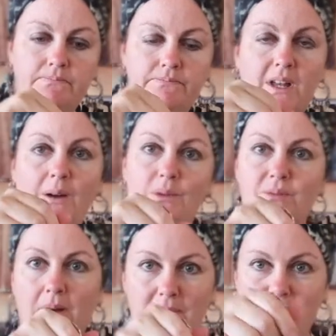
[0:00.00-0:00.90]
I would
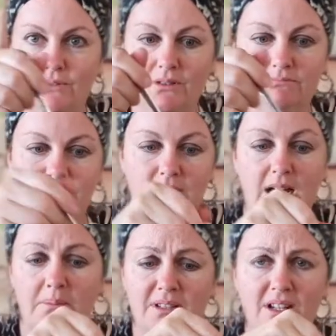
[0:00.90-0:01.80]
probably do it a
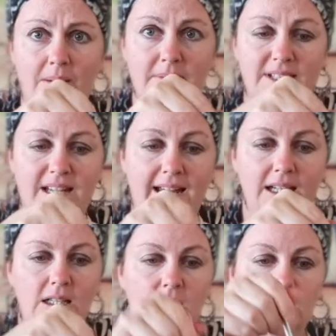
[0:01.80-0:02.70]
couple of times a
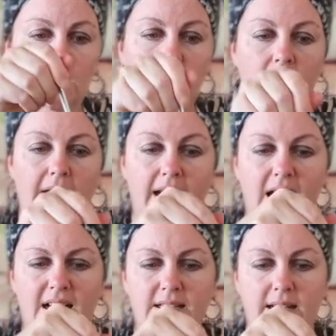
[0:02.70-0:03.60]
day. And
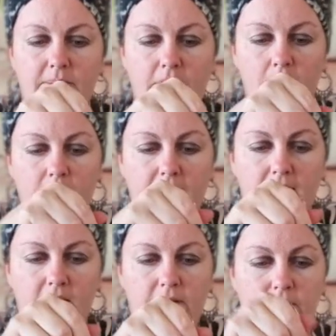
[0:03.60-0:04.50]
like I said, probably
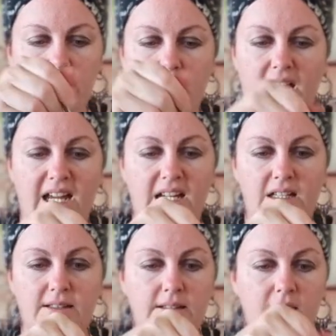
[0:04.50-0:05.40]
in a few
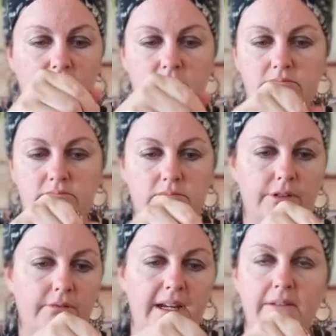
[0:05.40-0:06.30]
days,
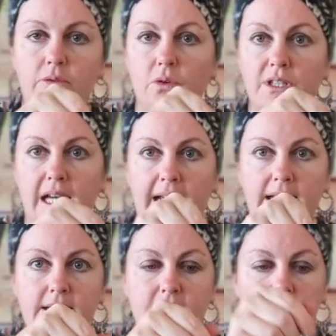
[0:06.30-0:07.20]
3-4
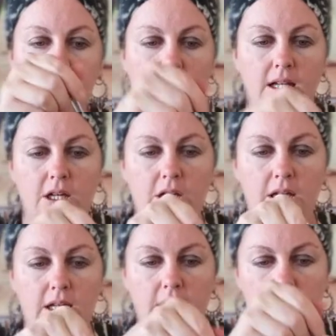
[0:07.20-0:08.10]
days,
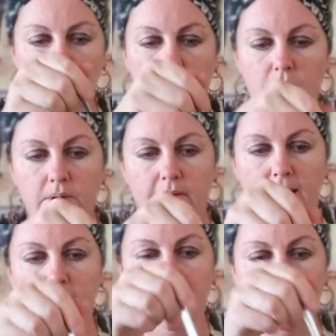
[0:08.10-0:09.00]
it should be
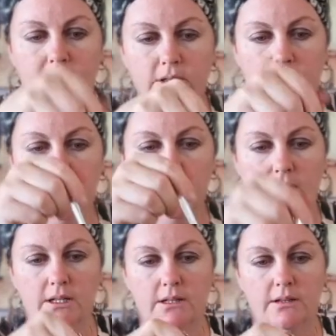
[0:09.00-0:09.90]
ready. So
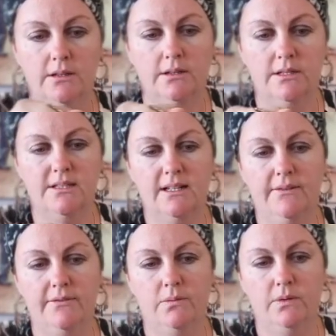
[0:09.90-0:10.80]
the
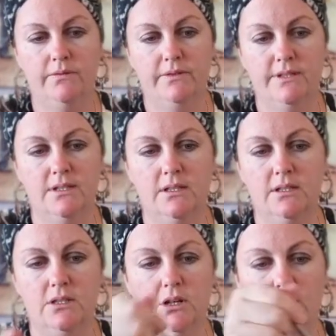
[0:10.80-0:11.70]
stuff would have risen to
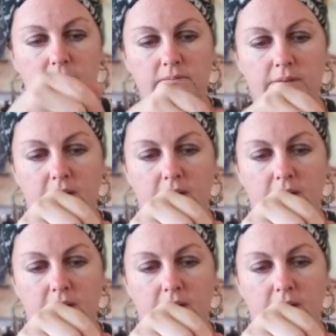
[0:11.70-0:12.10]
the top